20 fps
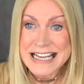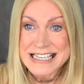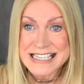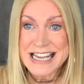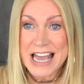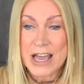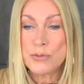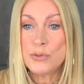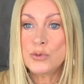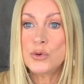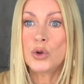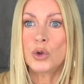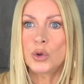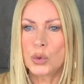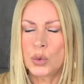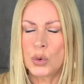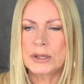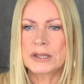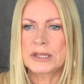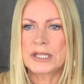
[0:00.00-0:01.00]

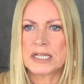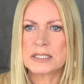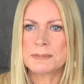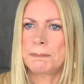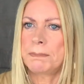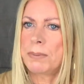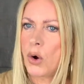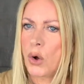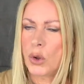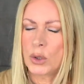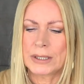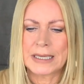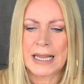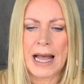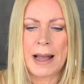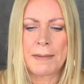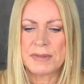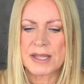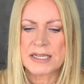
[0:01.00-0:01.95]
download this pollen app.